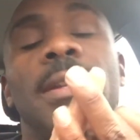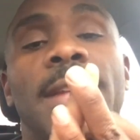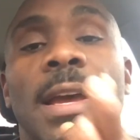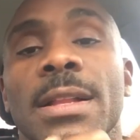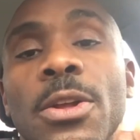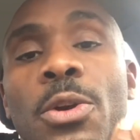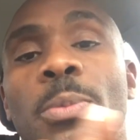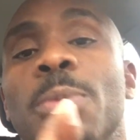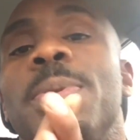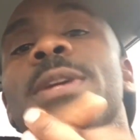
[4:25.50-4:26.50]

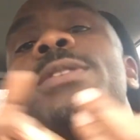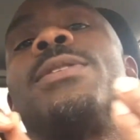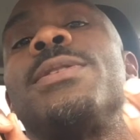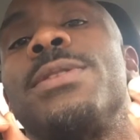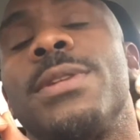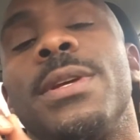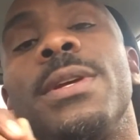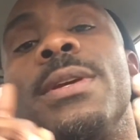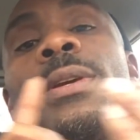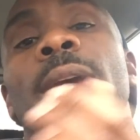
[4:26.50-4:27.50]
downloadable pictures,
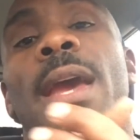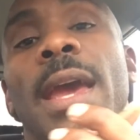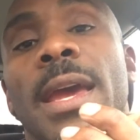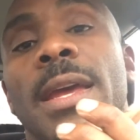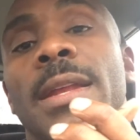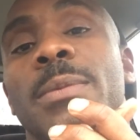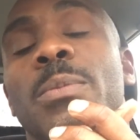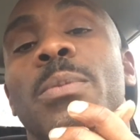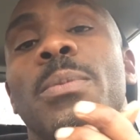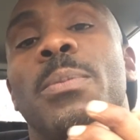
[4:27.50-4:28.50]

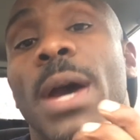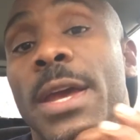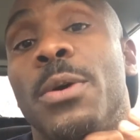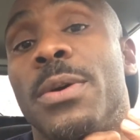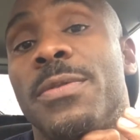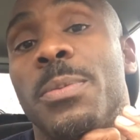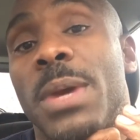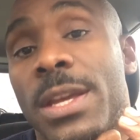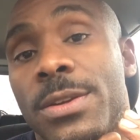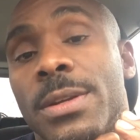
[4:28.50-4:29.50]
and bio
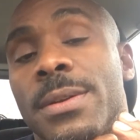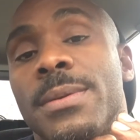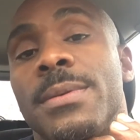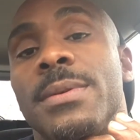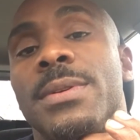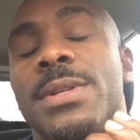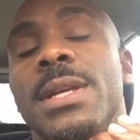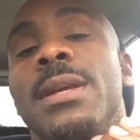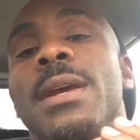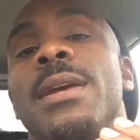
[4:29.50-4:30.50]
information. You
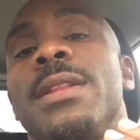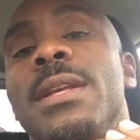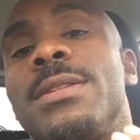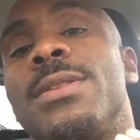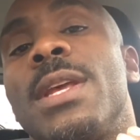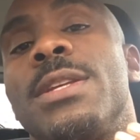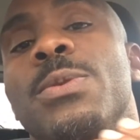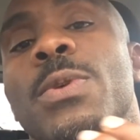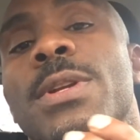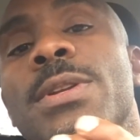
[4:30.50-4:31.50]
see, these are things you
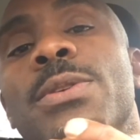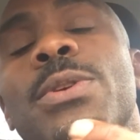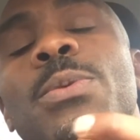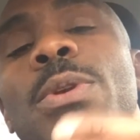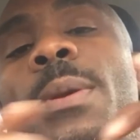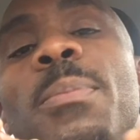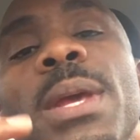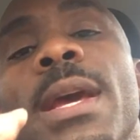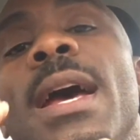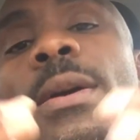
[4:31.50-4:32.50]
want to do. You want to
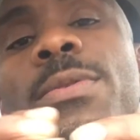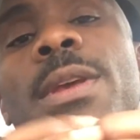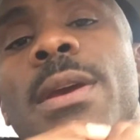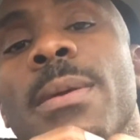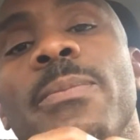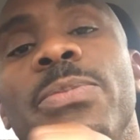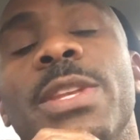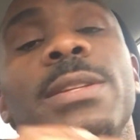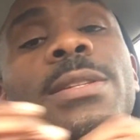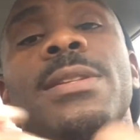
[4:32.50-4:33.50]
be out there.
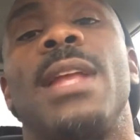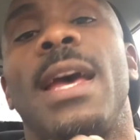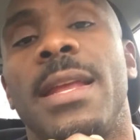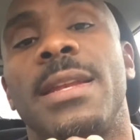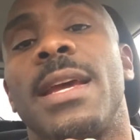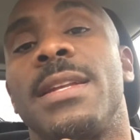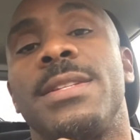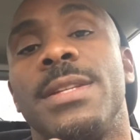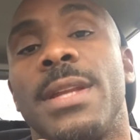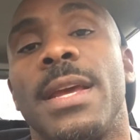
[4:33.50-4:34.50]
This is not
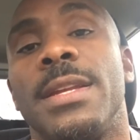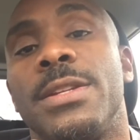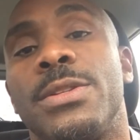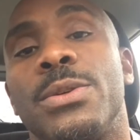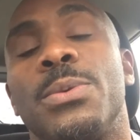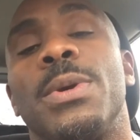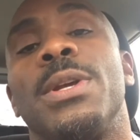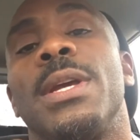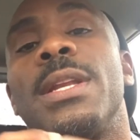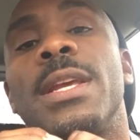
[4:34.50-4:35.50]
1992 where you
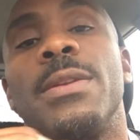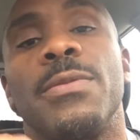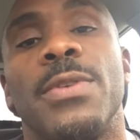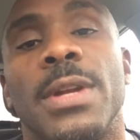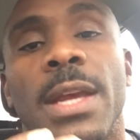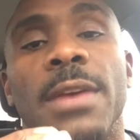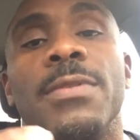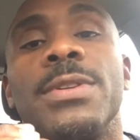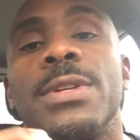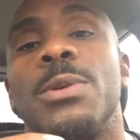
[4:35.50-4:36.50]
had to get in front of every
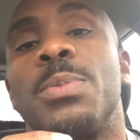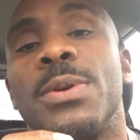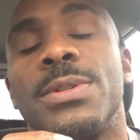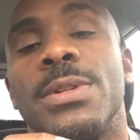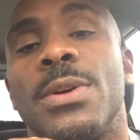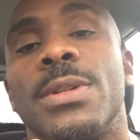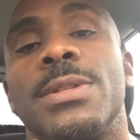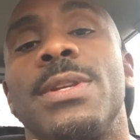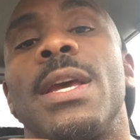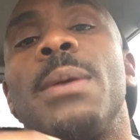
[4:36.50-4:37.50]
single person all the
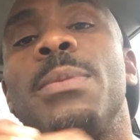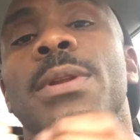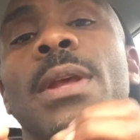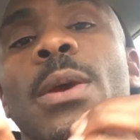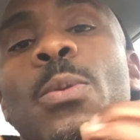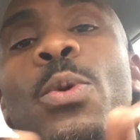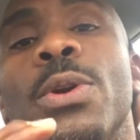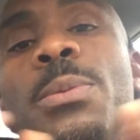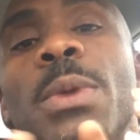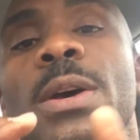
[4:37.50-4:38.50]
time and word
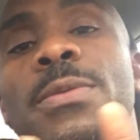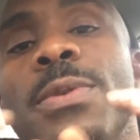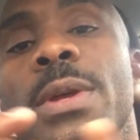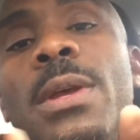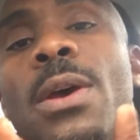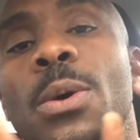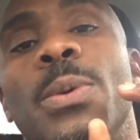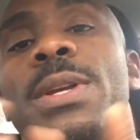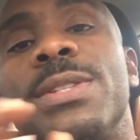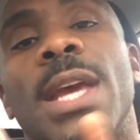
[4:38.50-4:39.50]
of mouth
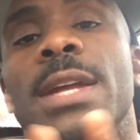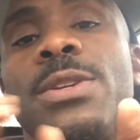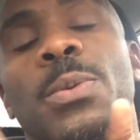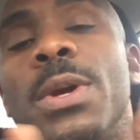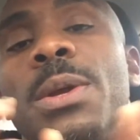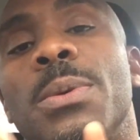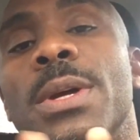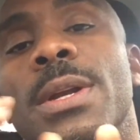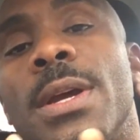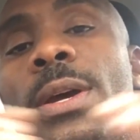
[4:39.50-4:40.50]
always got you where you were going
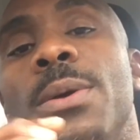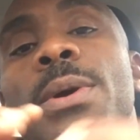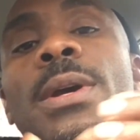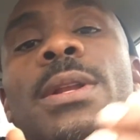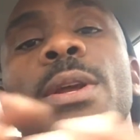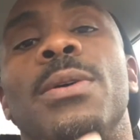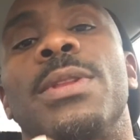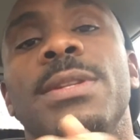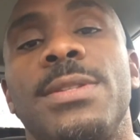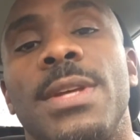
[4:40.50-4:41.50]
to go. No,
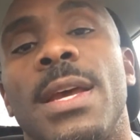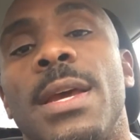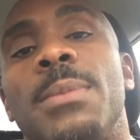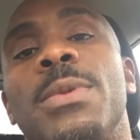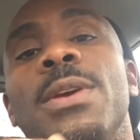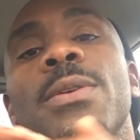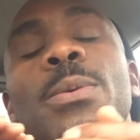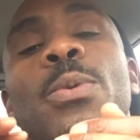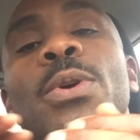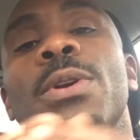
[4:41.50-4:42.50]
this time,
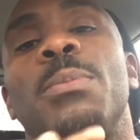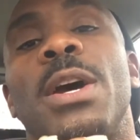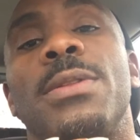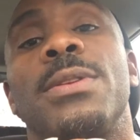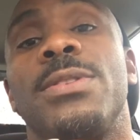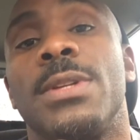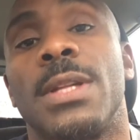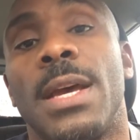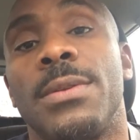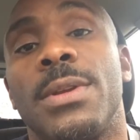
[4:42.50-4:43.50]
word of mouth is still
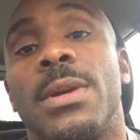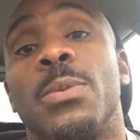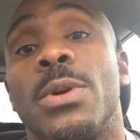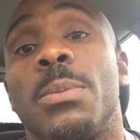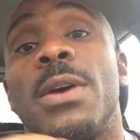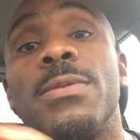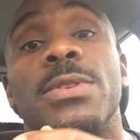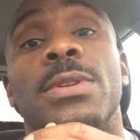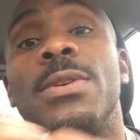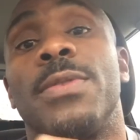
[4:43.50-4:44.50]
out there. Word of mouth is
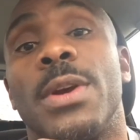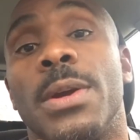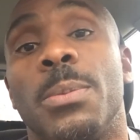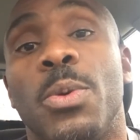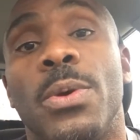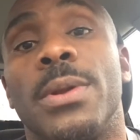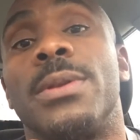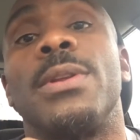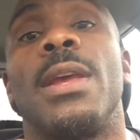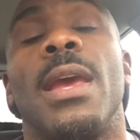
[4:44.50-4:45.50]
still very important.
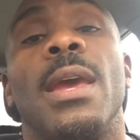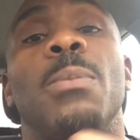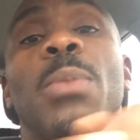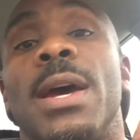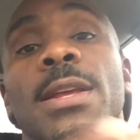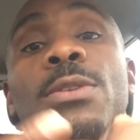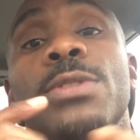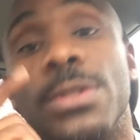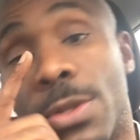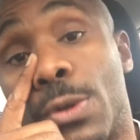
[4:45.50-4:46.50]
And by
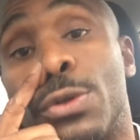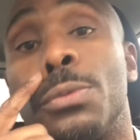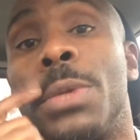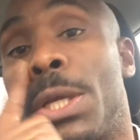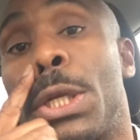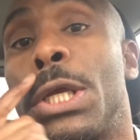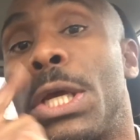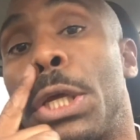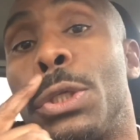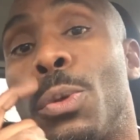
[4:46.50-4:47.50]
using social
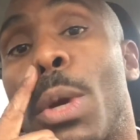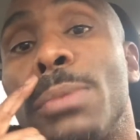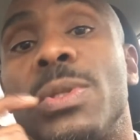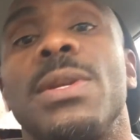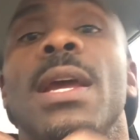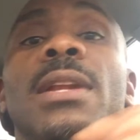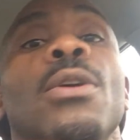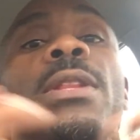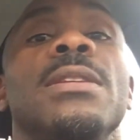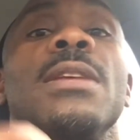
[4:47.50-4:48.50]
media and your website and
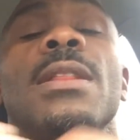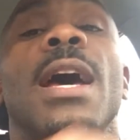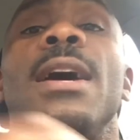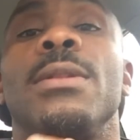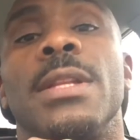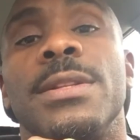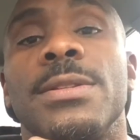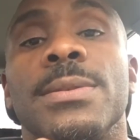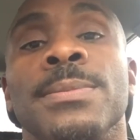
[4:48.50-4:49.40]
all these other outlets,